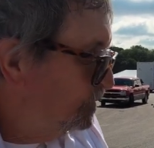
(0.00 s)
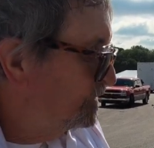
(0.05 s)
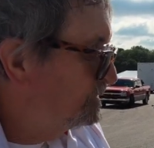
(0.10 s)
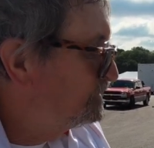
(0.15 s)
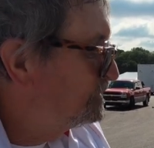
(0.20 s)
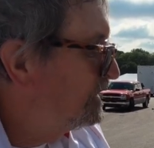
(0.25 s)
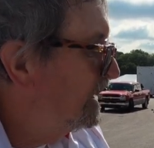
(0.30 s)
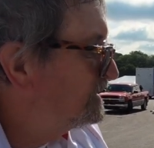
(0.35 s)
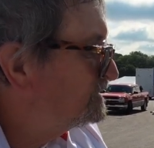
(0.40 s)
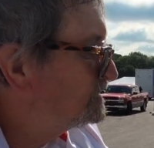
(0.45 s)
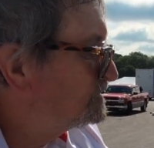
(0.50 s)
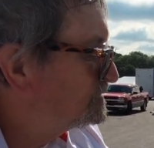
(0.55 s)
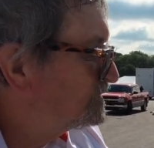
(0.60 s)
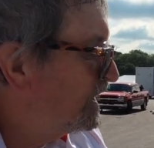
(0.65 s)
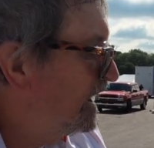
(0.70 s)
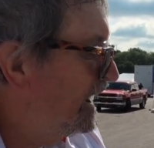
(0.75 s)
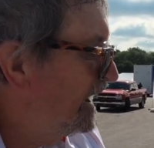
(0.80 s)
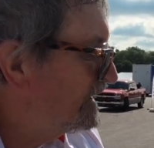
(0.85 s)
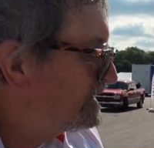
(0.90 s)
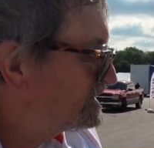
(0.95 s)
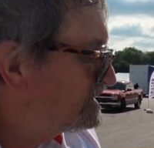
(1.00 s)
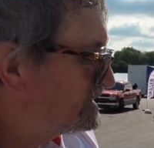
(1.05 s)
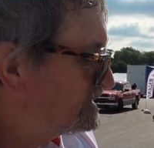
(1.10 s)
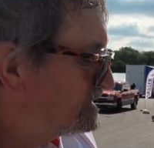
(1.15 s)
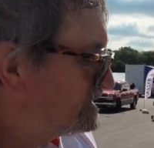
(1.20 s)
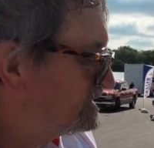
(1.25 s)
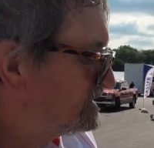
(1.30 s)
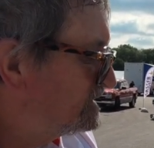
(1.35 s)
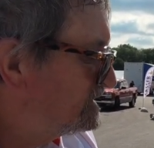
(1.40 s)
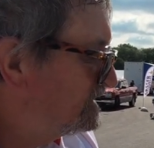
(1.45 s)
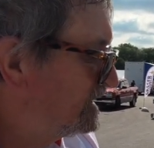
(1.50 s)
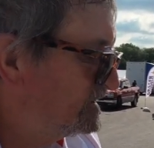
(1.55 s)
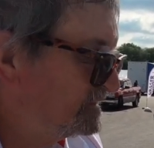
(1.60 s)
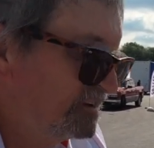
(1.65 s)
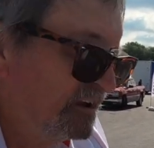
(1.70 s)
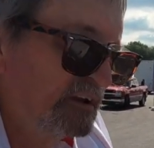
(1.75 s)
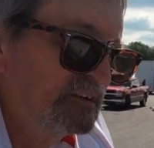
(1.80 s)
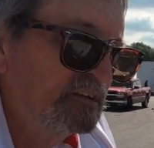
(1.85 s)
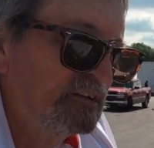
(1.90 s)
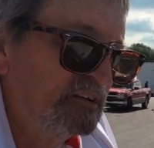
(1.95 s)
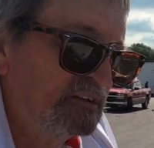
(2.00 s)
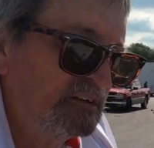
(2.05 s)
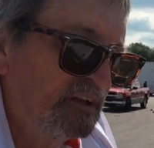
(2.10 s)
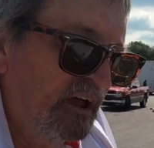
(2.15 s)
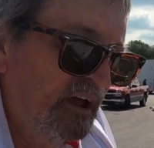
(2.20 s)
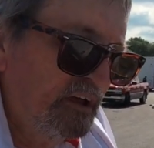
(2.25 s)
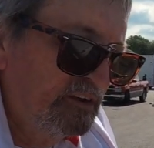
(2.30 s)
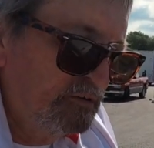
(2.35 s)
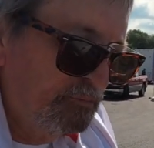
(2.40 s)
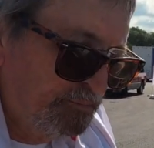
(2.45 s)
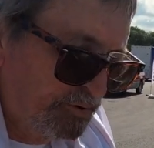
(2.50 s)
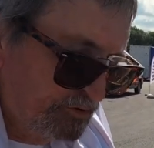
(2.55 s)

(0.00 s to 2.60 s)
when you're at the track, it the end of the day, you